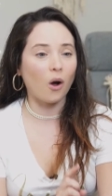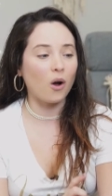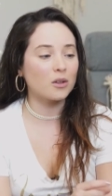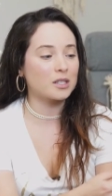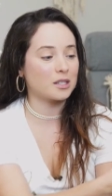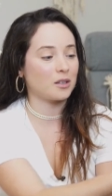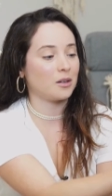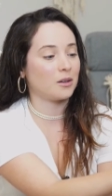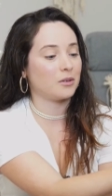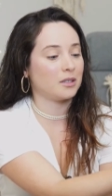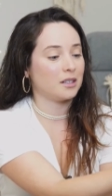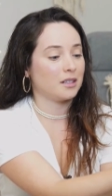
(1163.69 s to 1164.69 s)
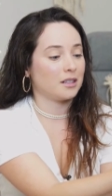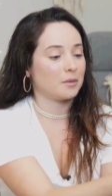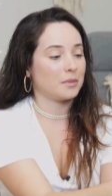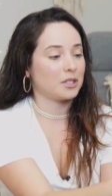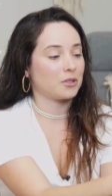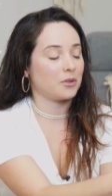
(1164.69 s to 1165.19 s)
Also,
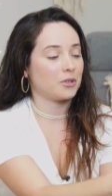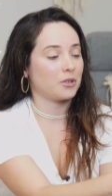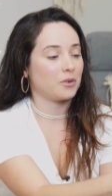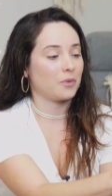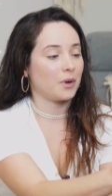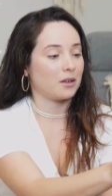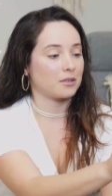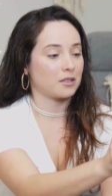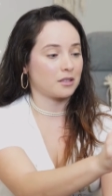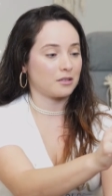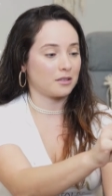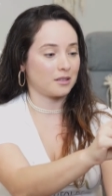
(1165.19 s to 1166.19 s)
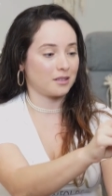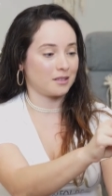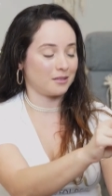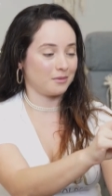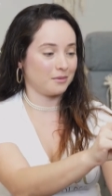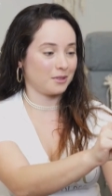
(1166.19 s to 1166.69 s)
let me turn you around so
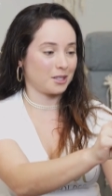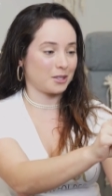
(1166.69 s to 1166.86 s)
it